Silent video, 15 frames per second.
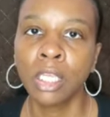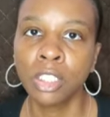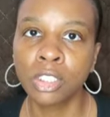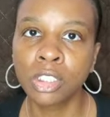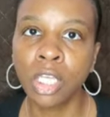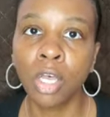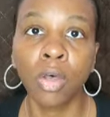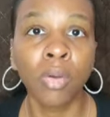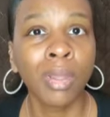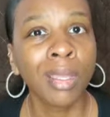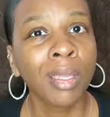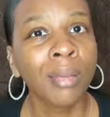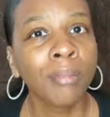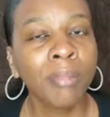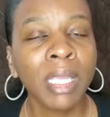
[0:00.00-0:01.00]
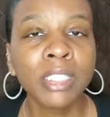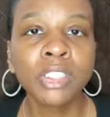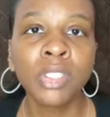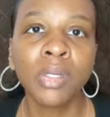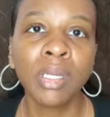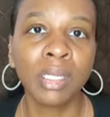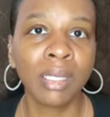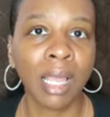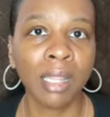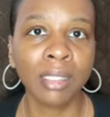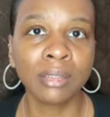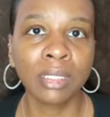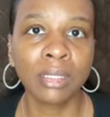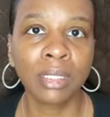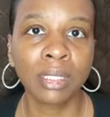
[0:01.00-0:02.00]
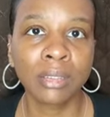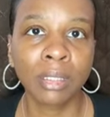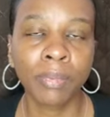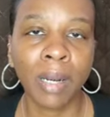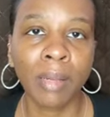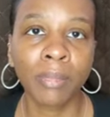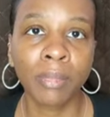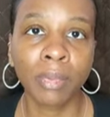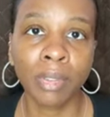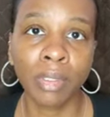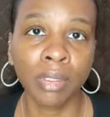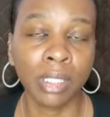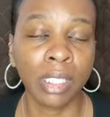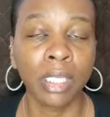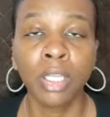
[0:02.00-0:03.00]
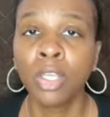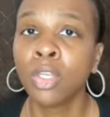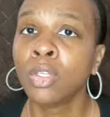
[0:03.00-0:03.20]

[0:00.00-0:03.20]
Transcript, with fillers: So make sure you acknowledge that there's a problem early.